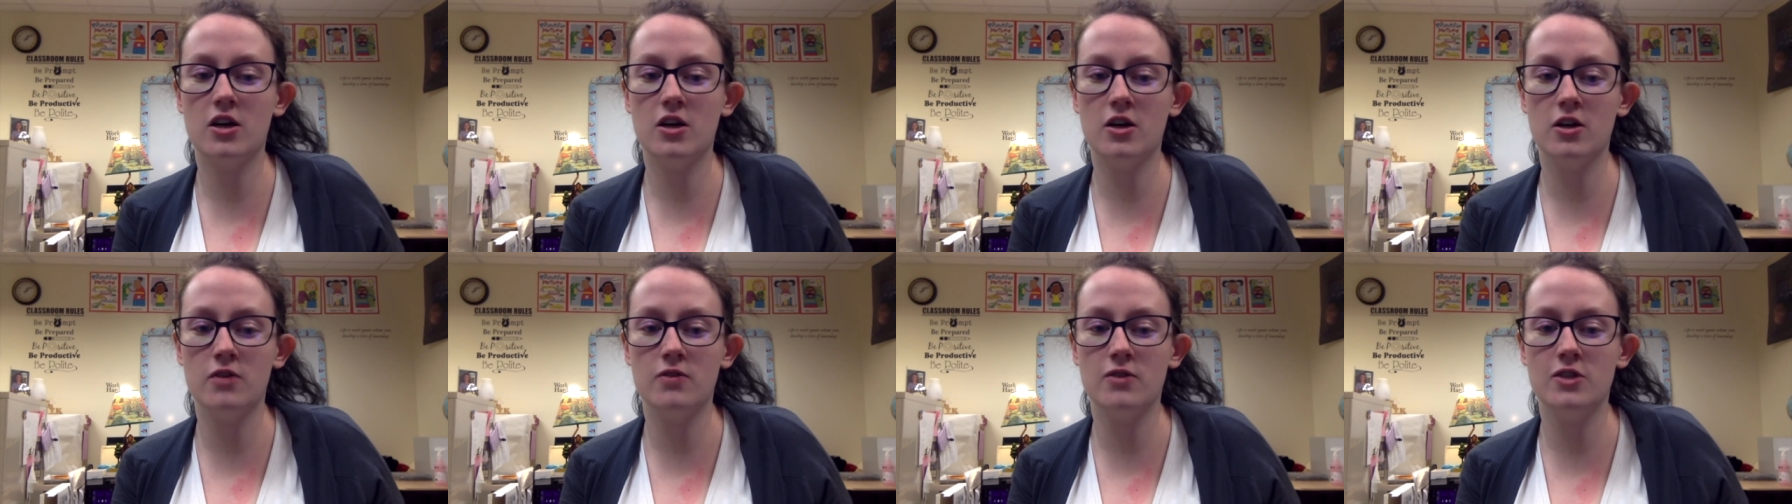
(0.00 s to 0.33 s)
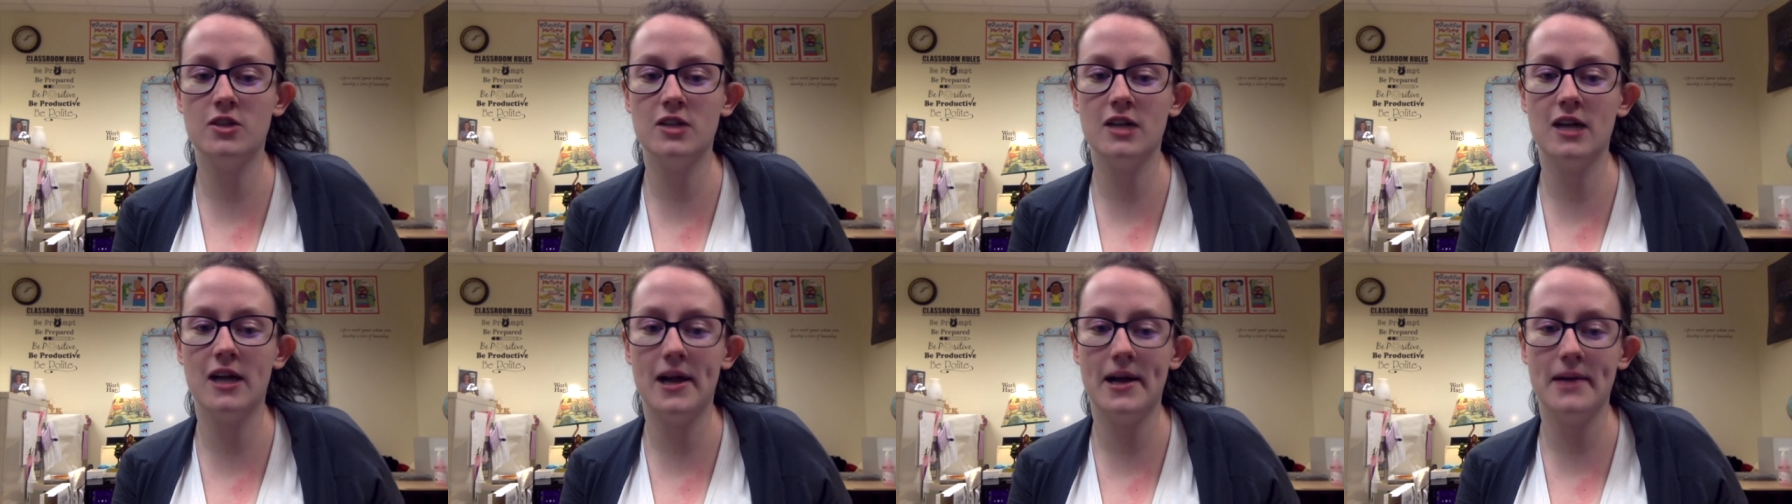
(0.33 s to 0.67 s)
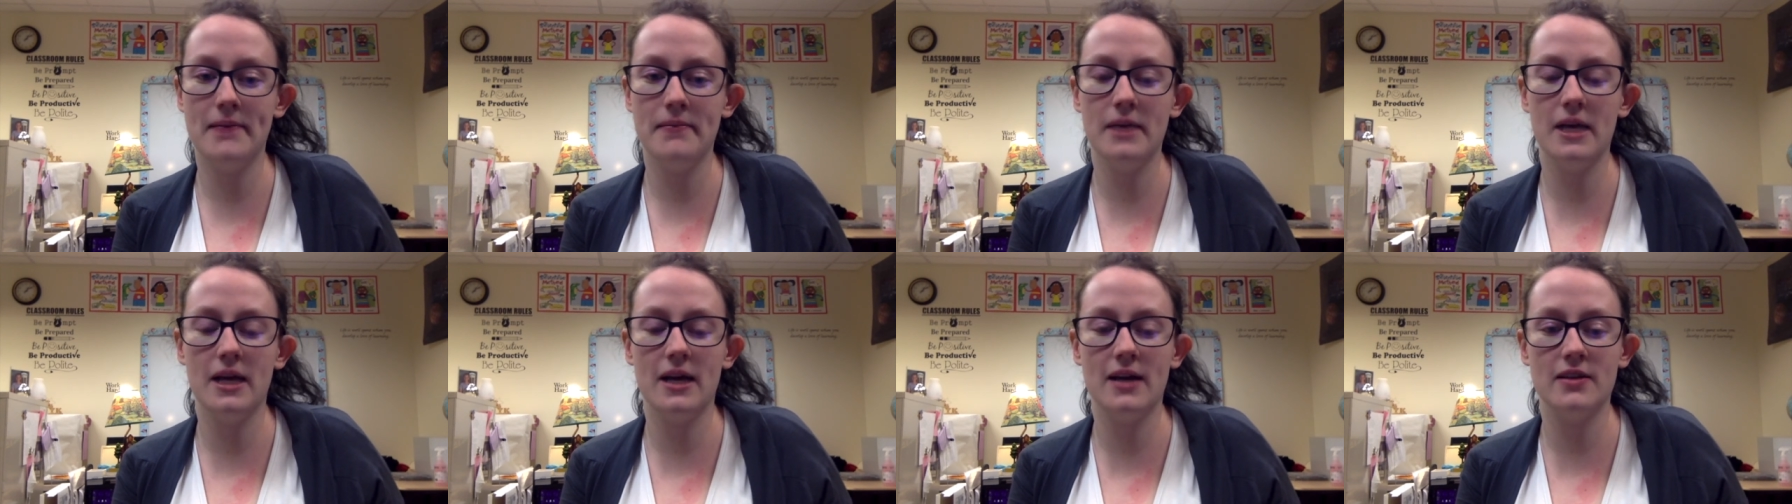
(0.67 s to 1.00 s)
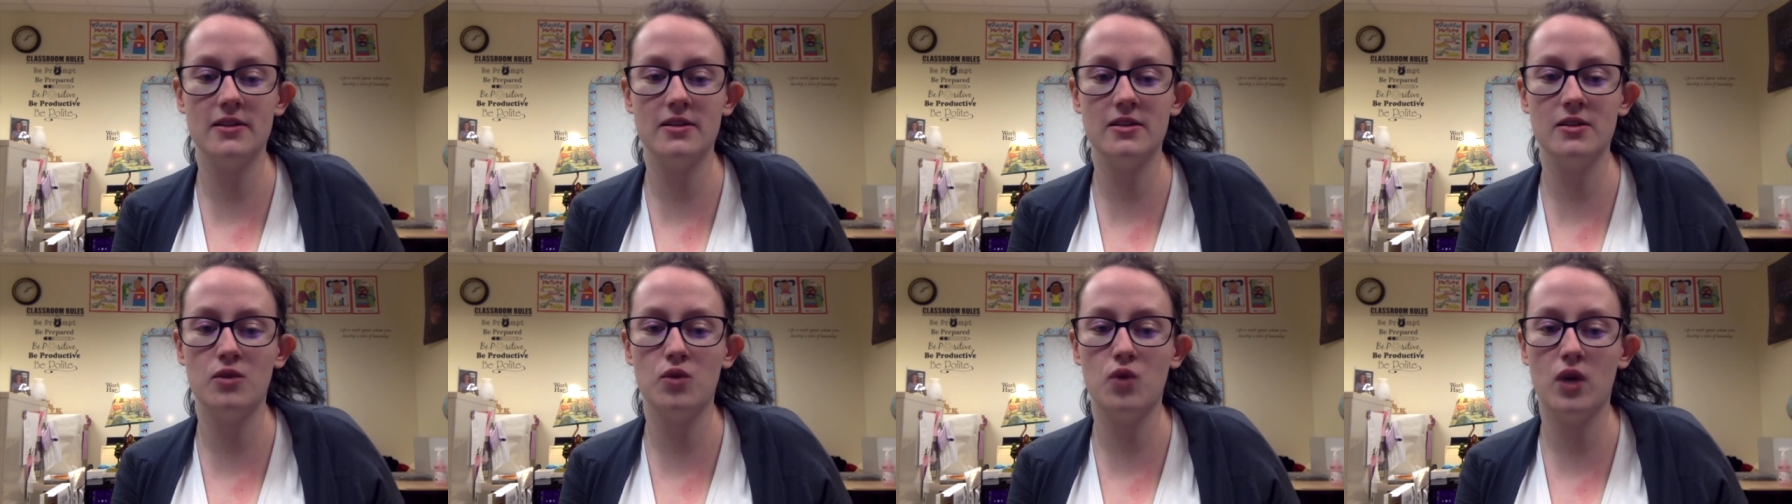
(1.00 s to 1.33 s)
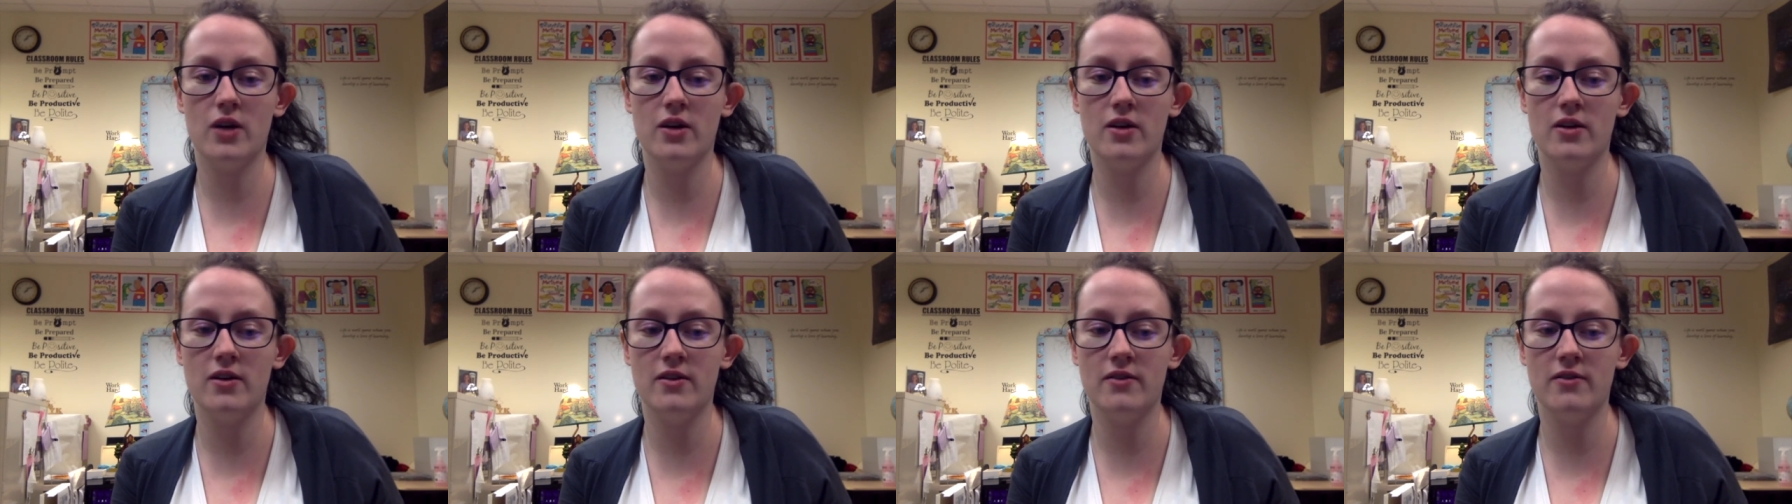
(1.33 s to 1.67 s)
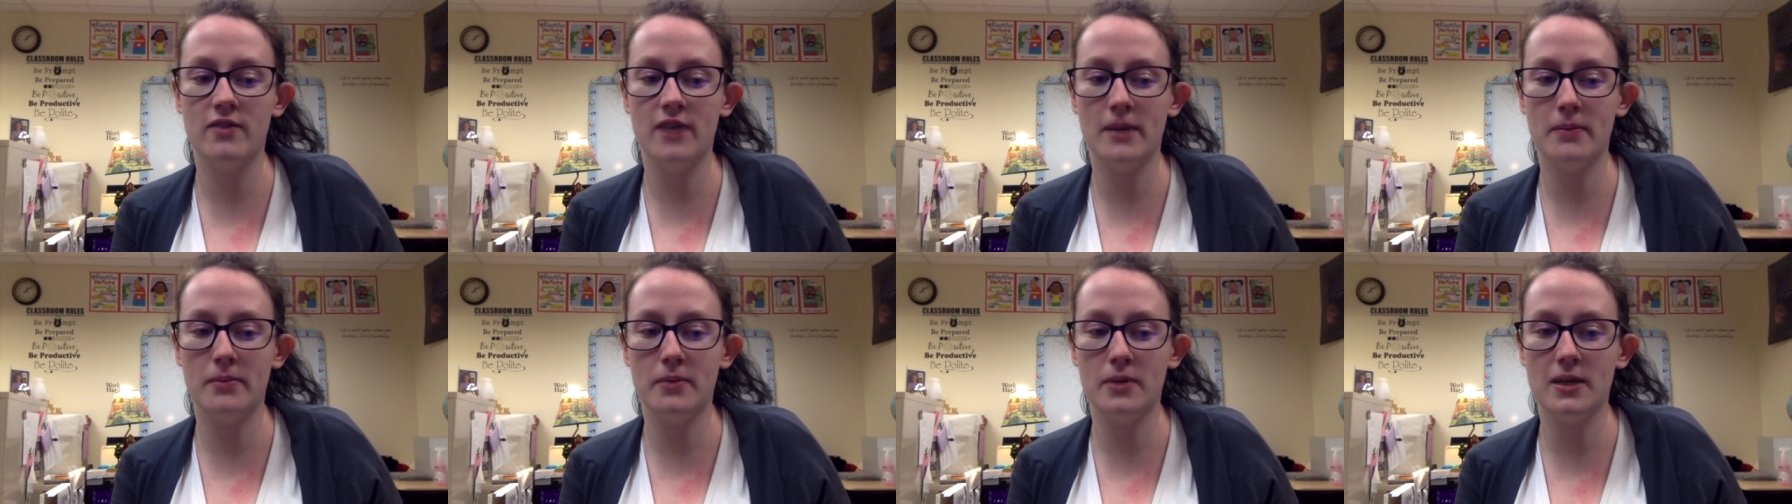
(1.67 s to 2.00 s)
over time as the water
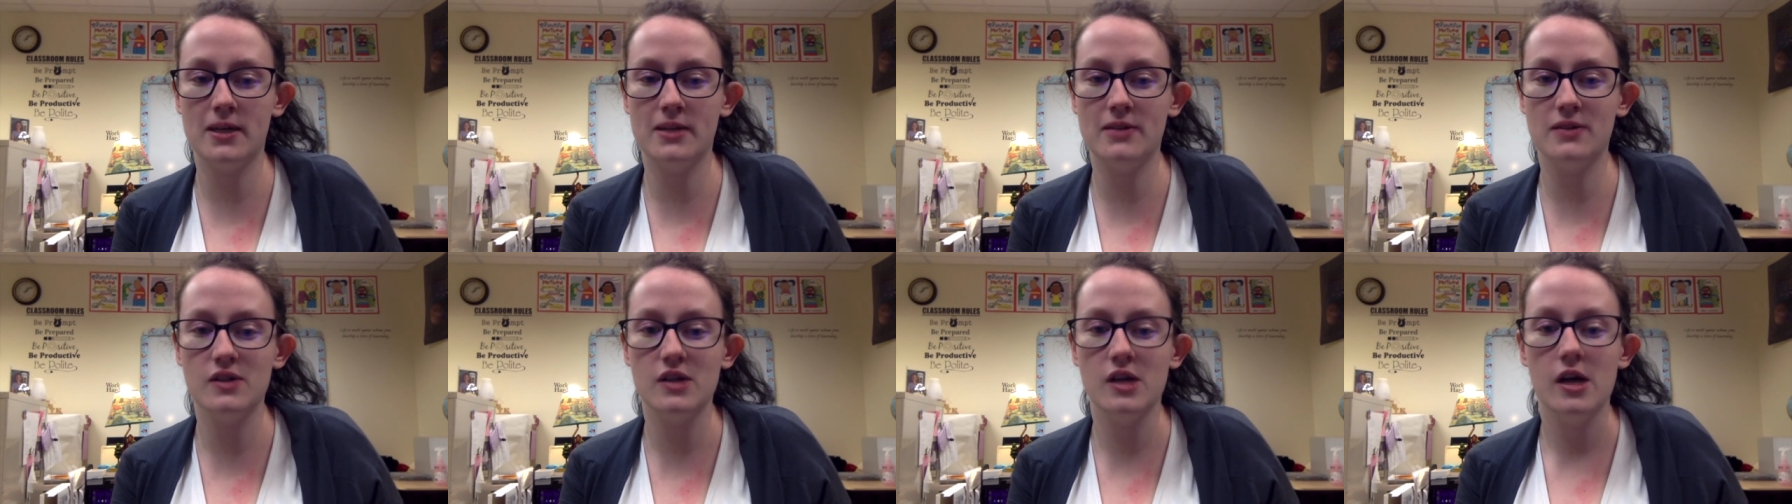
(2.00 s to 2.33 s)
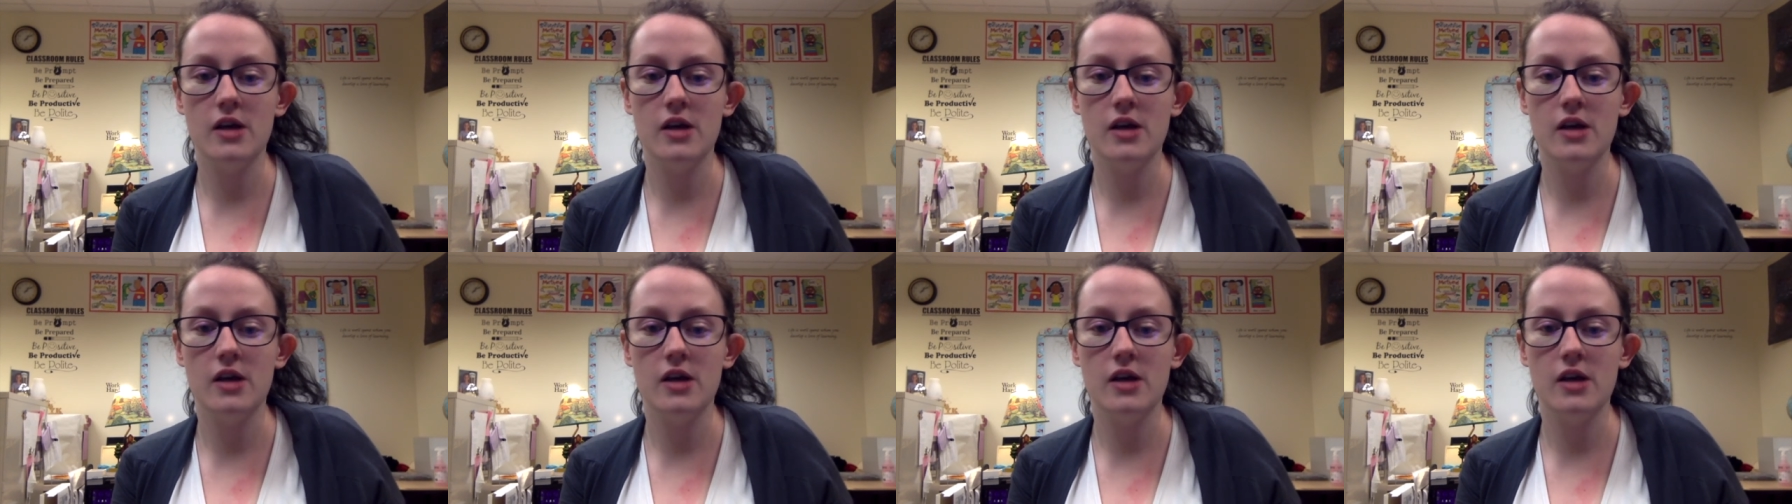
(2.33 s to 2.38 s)
evaporates.